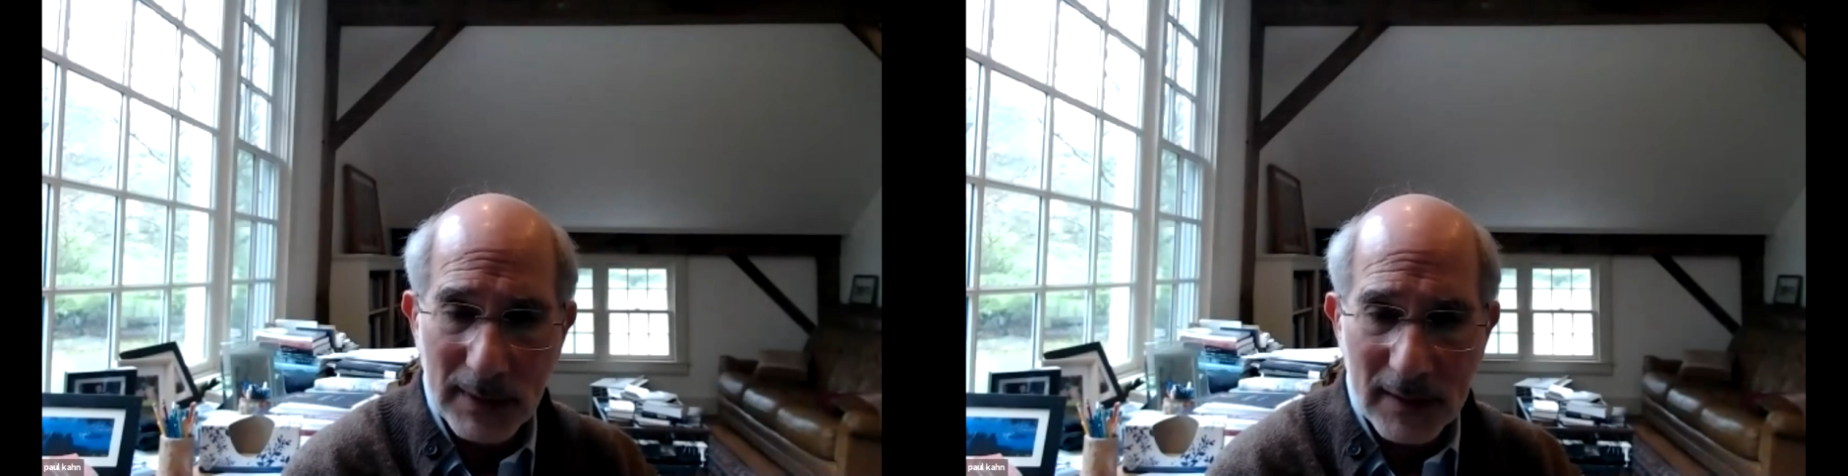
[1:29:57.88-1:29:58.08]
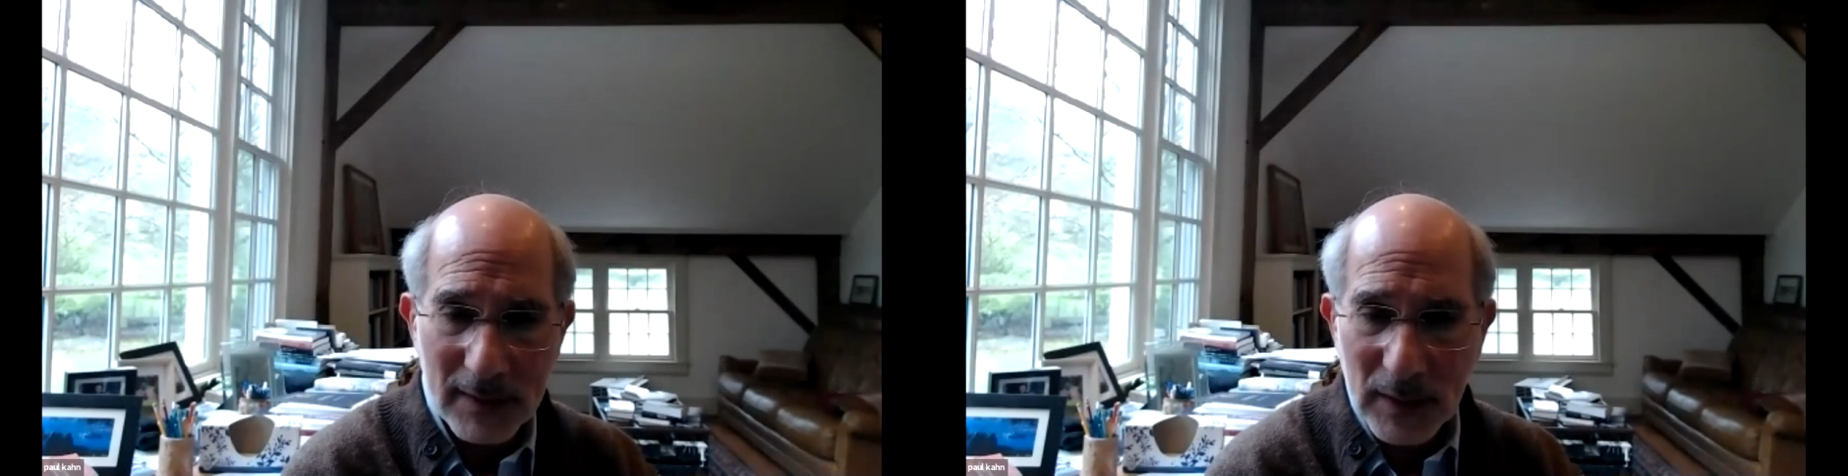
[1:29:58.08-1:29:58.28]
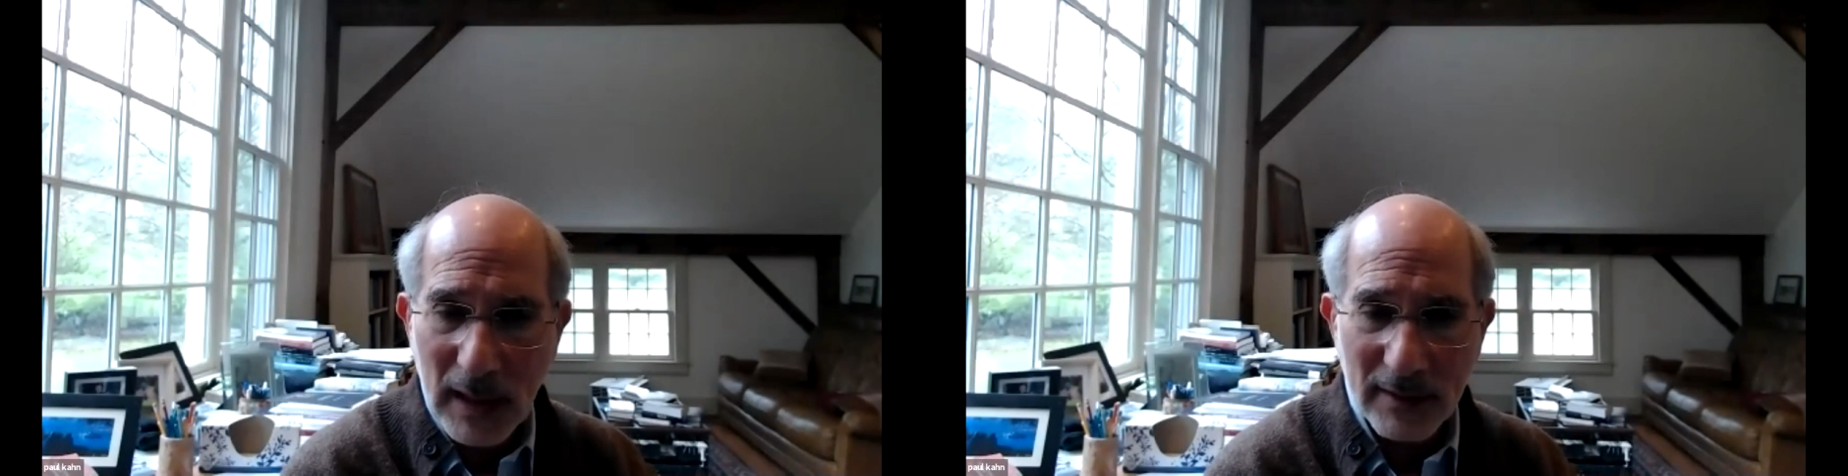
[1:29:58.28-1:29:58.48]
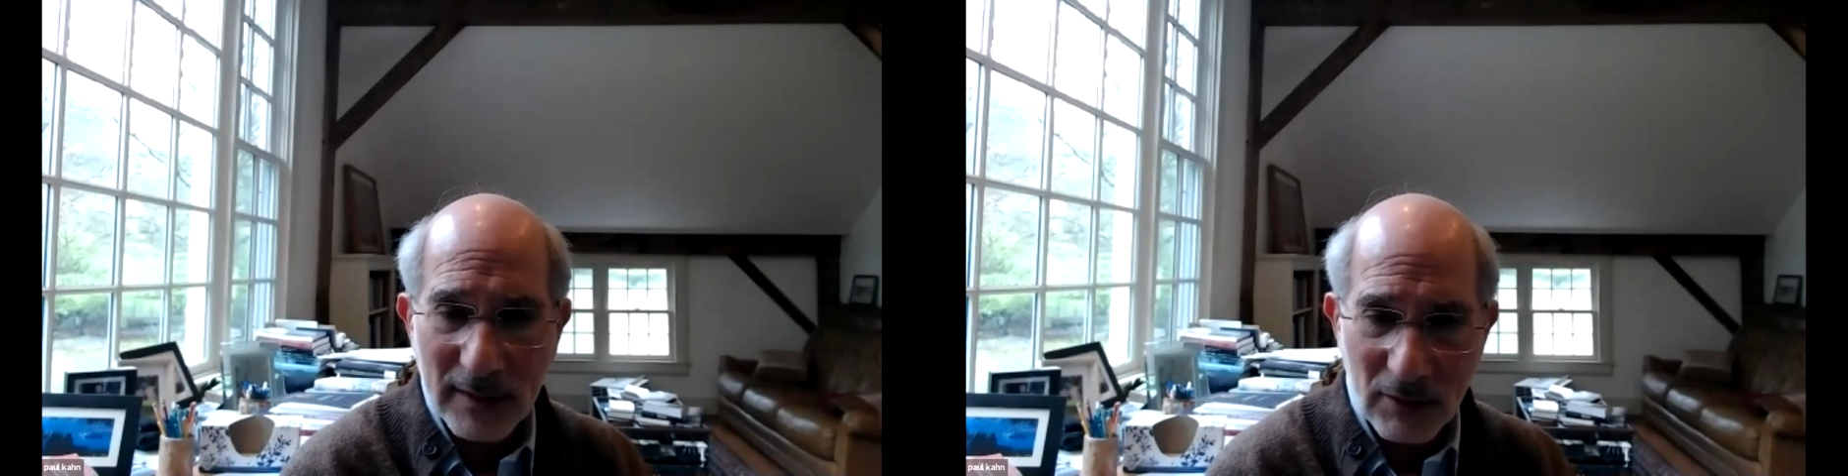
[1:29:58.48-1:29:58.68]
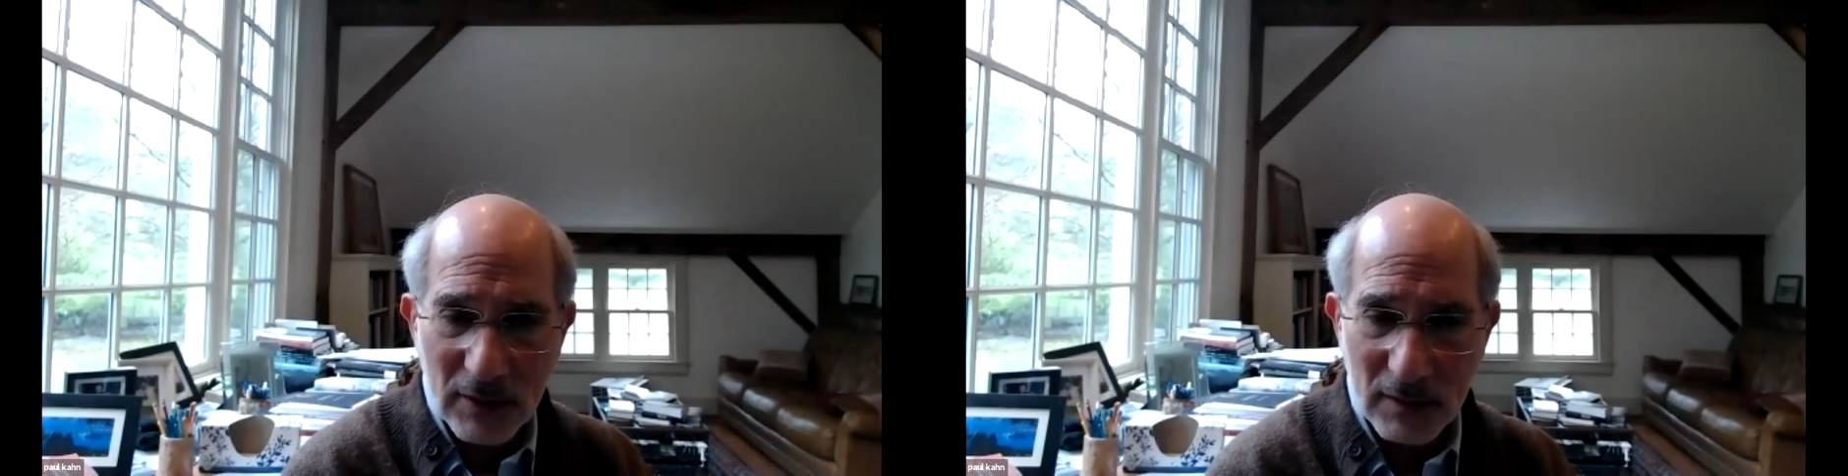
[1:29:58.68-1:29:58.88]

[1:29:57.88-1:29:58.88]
because there are such